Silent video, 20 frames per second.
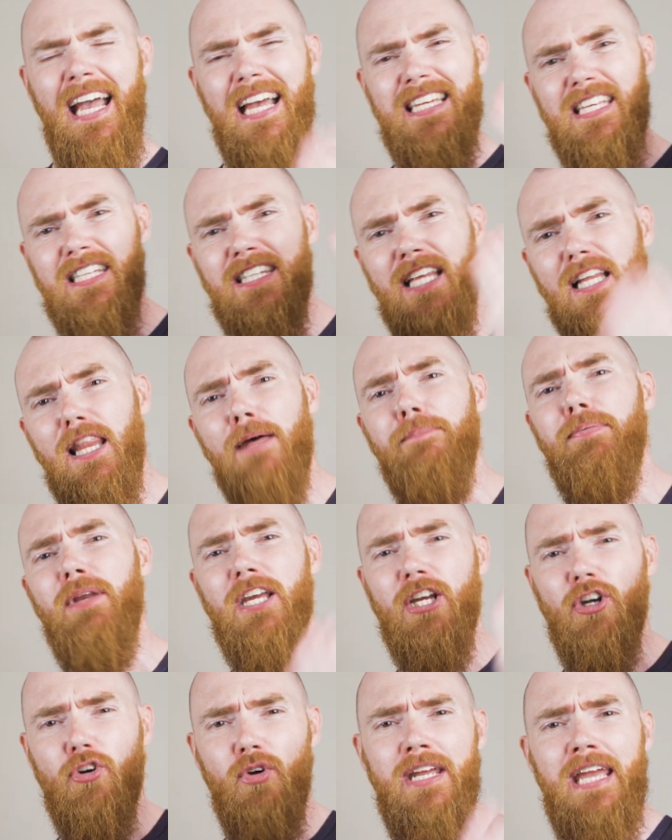is a
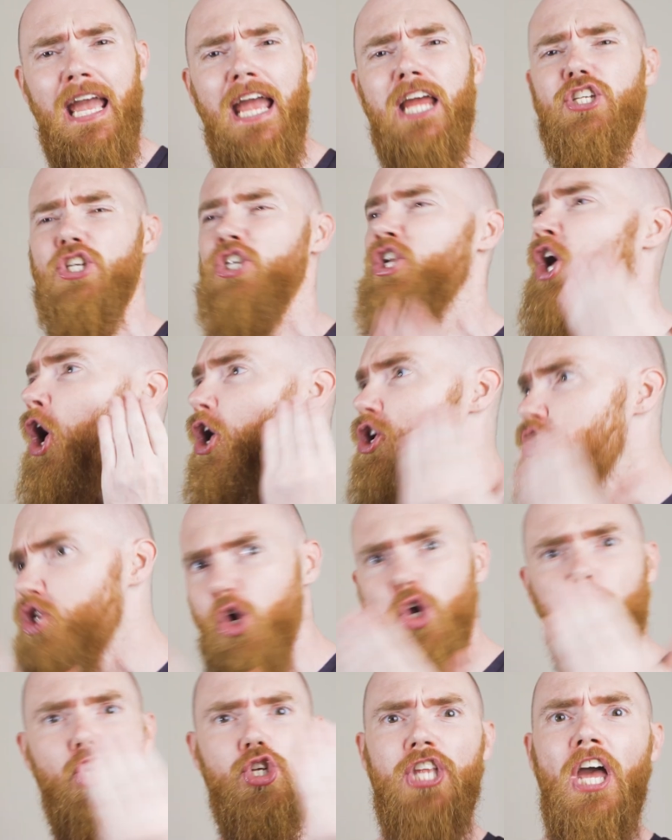deliberate creation
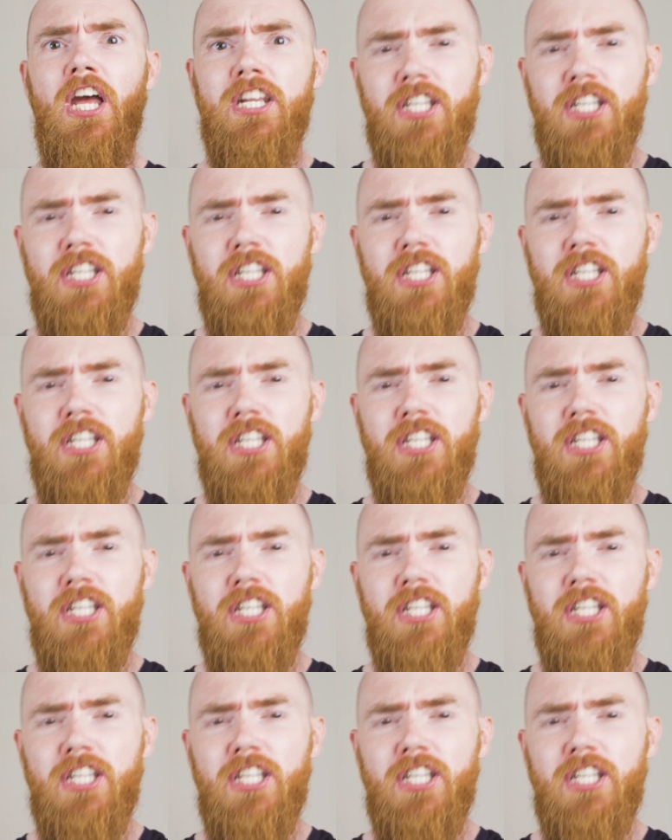used